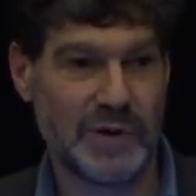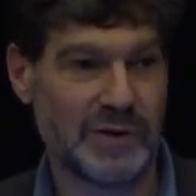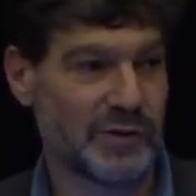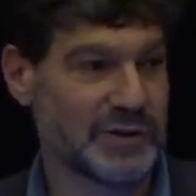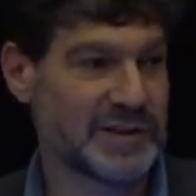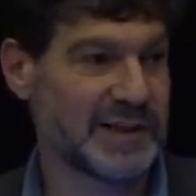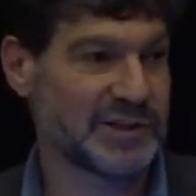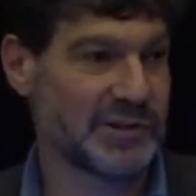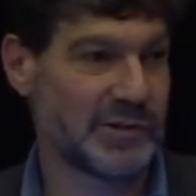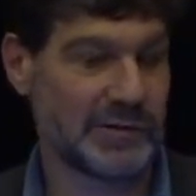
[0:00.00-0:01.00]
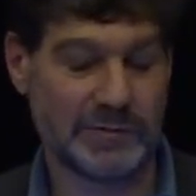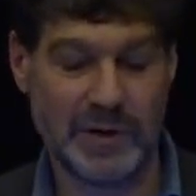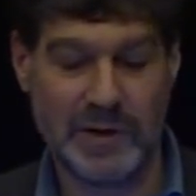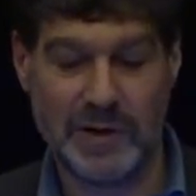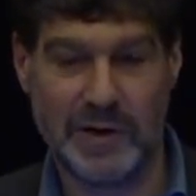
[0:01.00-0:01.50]
intersectional
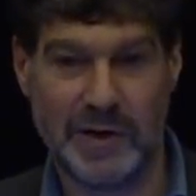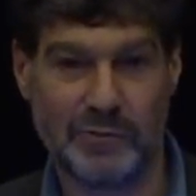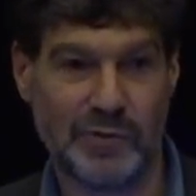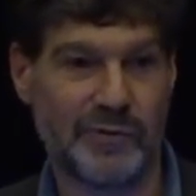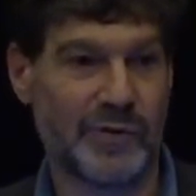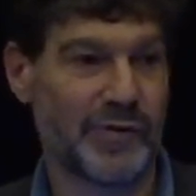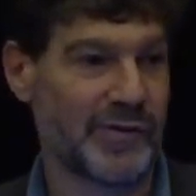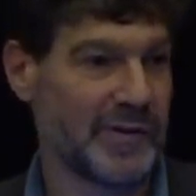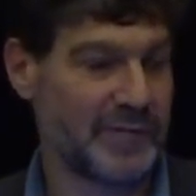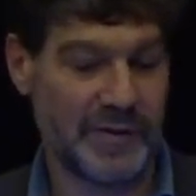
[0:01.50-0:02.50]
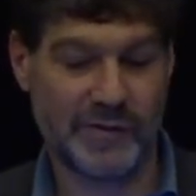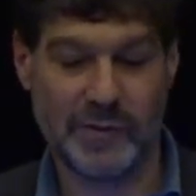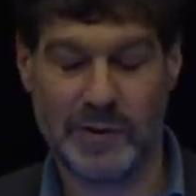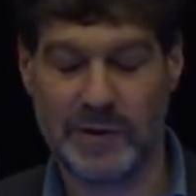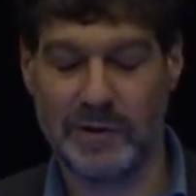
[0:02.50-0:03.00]
reversal of
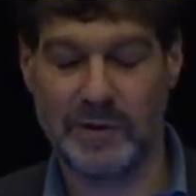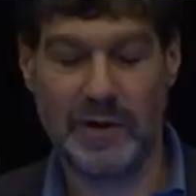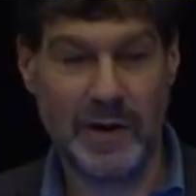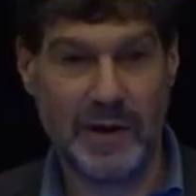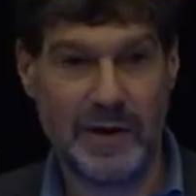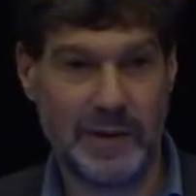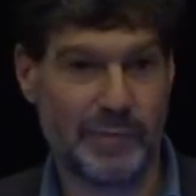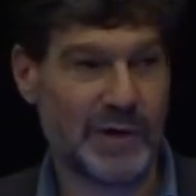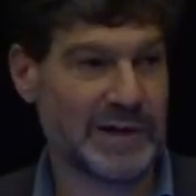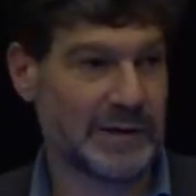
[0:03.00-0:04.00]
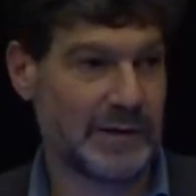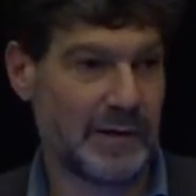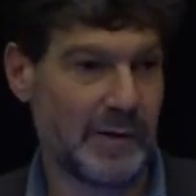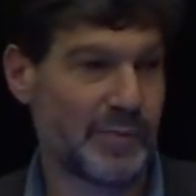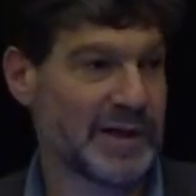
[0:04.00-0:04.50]
historical
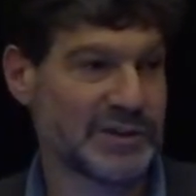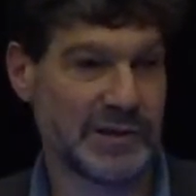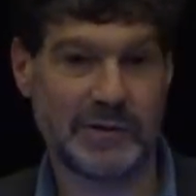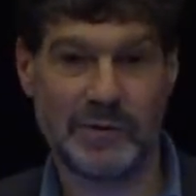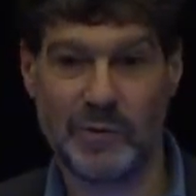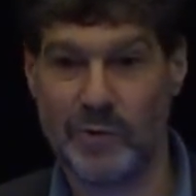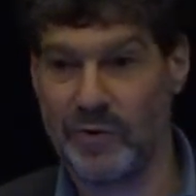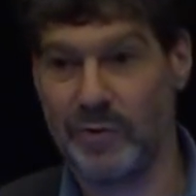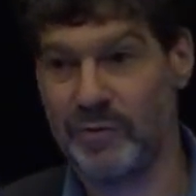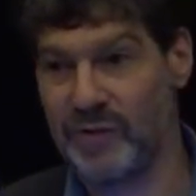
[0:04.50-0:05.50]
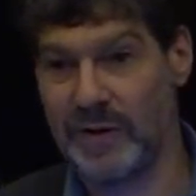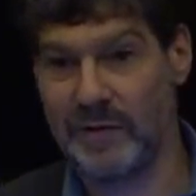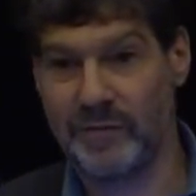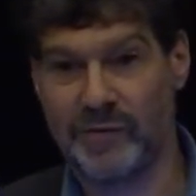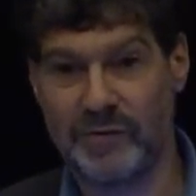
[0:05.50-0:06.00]
oppression were
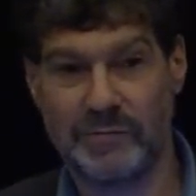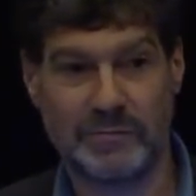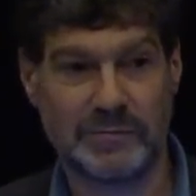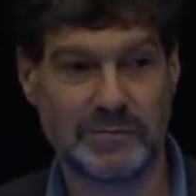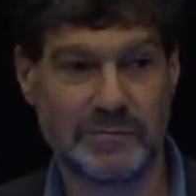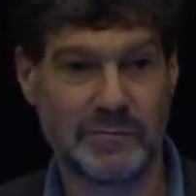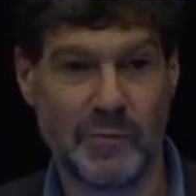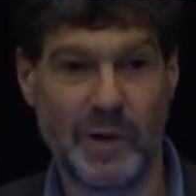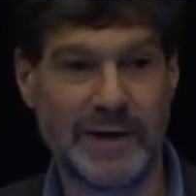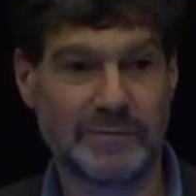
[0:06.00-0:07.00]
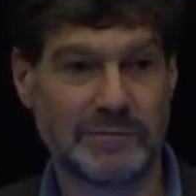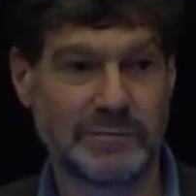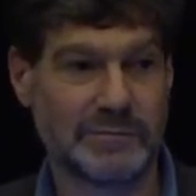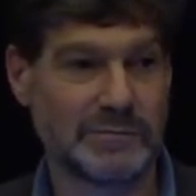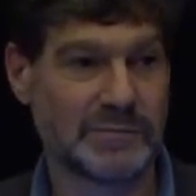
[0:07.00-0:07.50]
themselves white
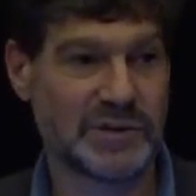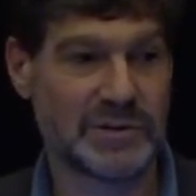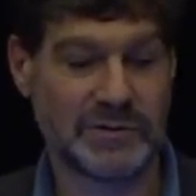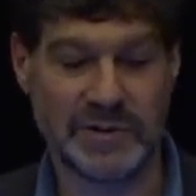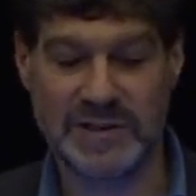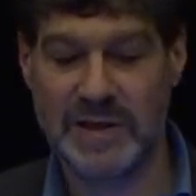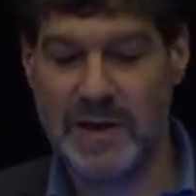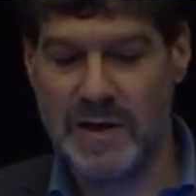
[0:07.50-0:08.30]
students.